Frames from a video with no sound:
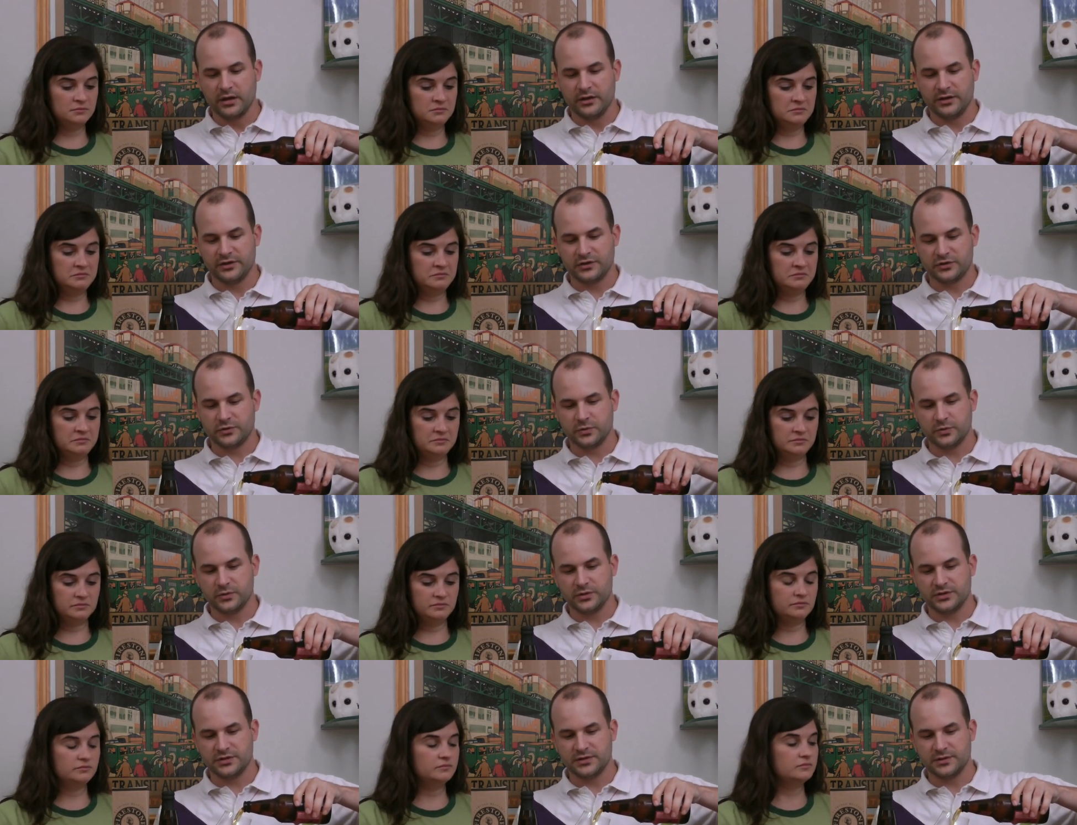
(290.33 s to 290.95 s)

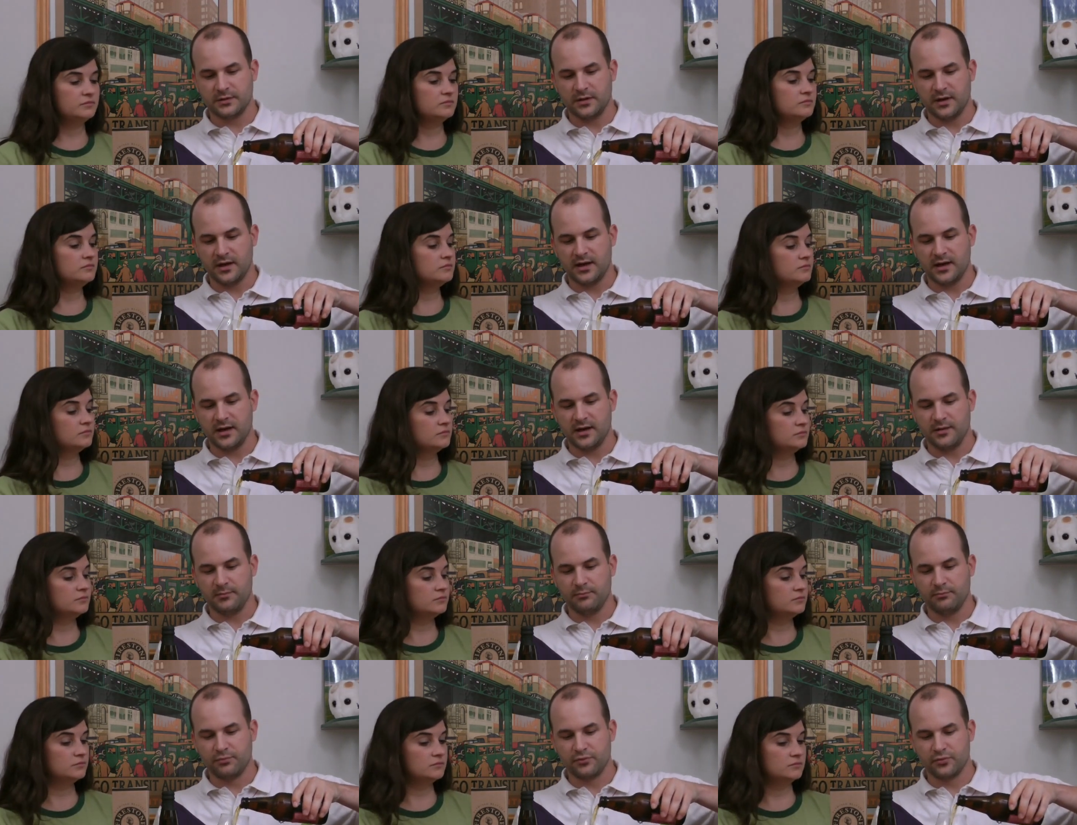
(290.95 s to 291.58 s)
Speaker 1: This was
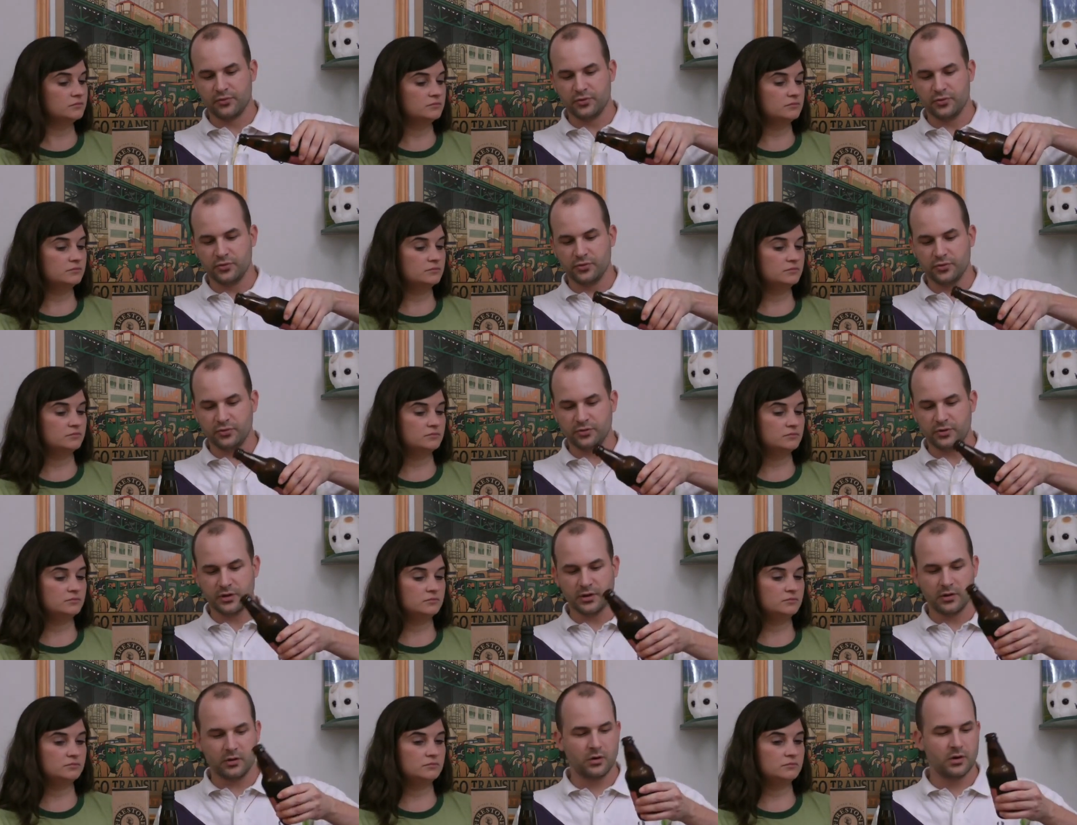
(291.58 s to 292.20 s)
uh,
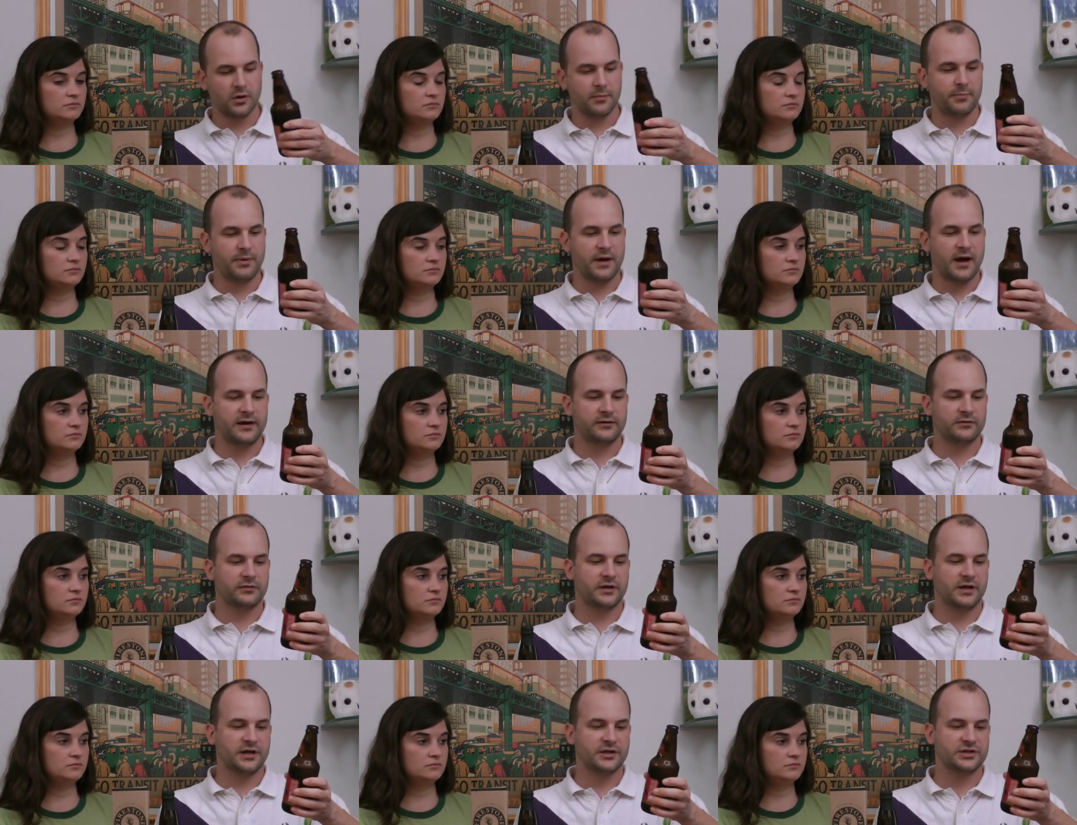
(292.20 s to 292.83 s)
brewed or
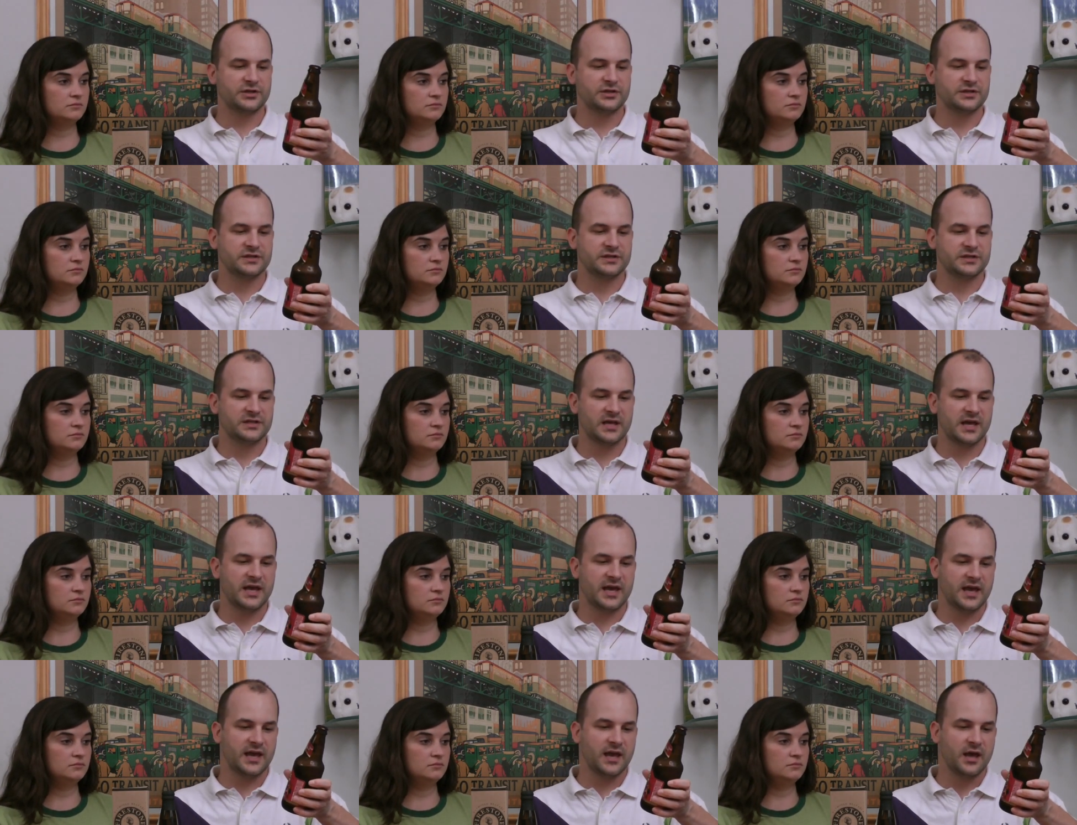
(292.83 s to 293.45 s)
bottled, I should
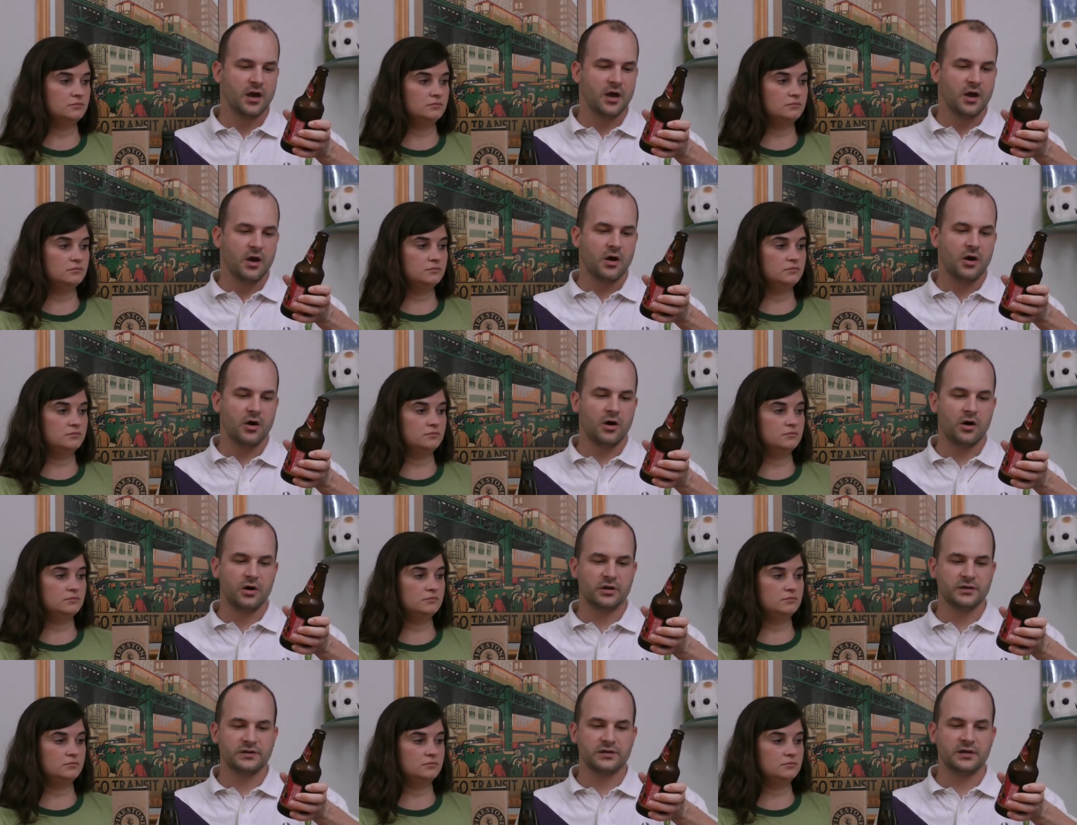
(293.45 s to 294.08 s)
say,
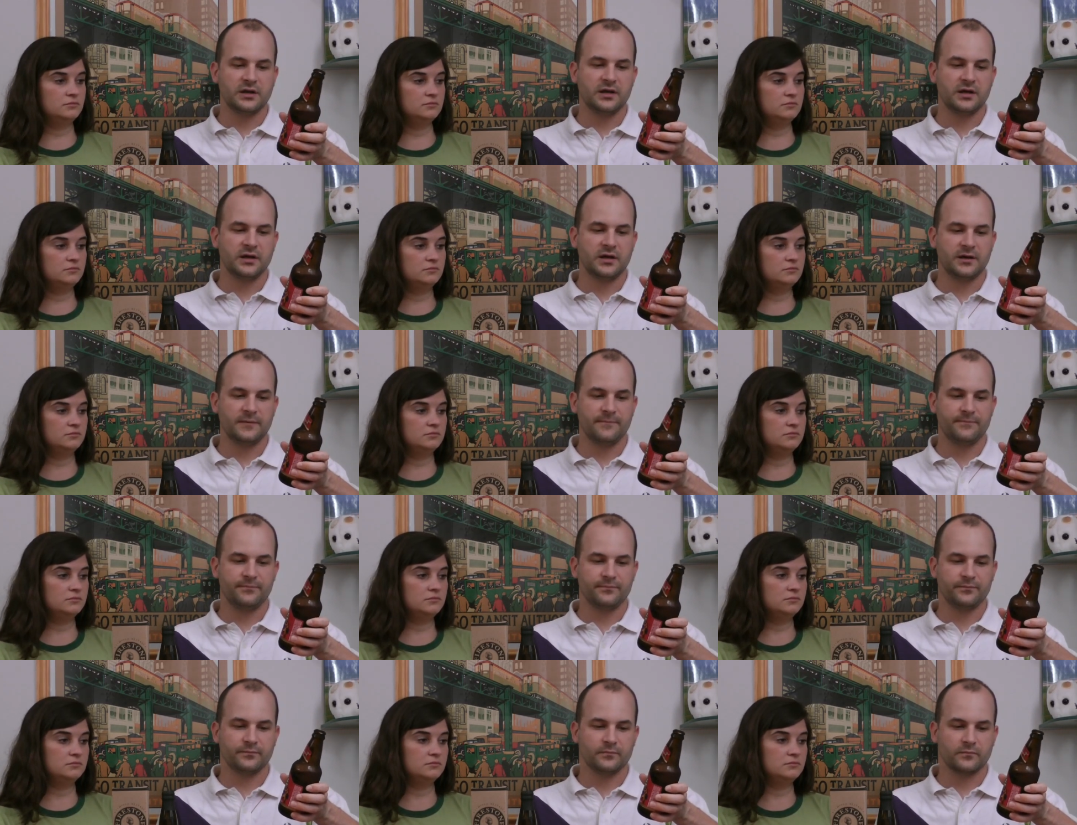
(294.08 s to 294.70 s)
on
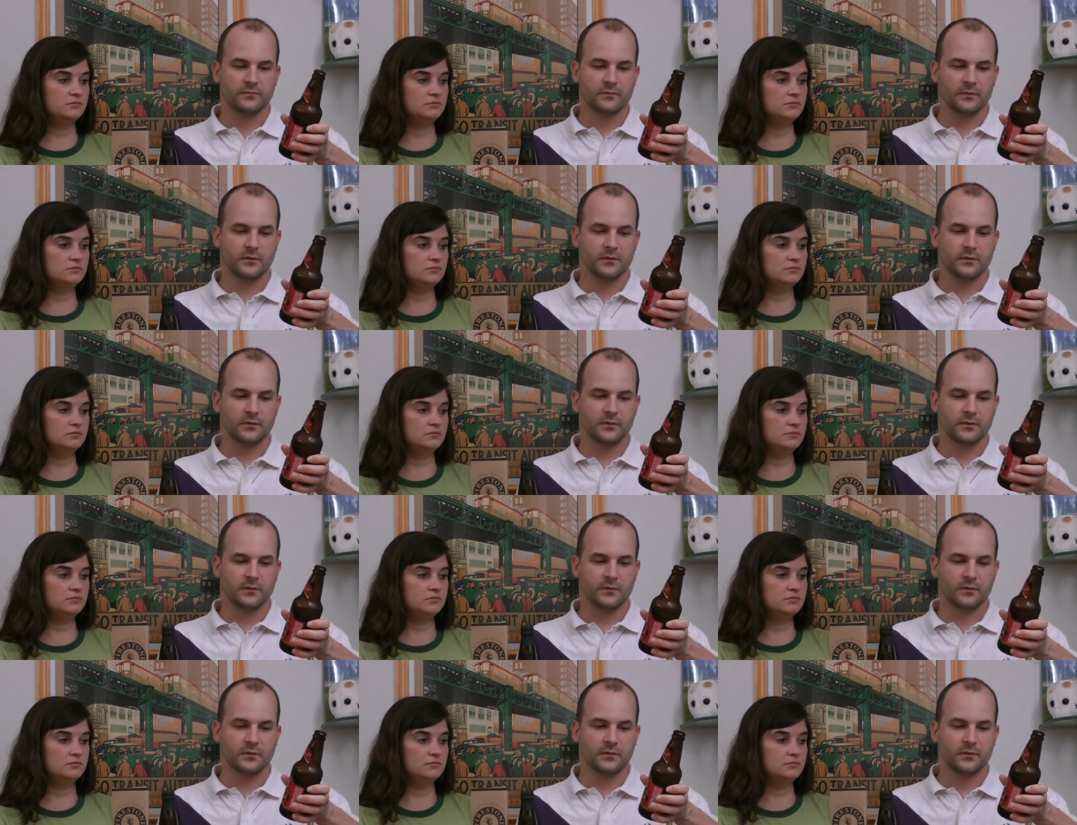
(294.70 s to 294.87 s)
um,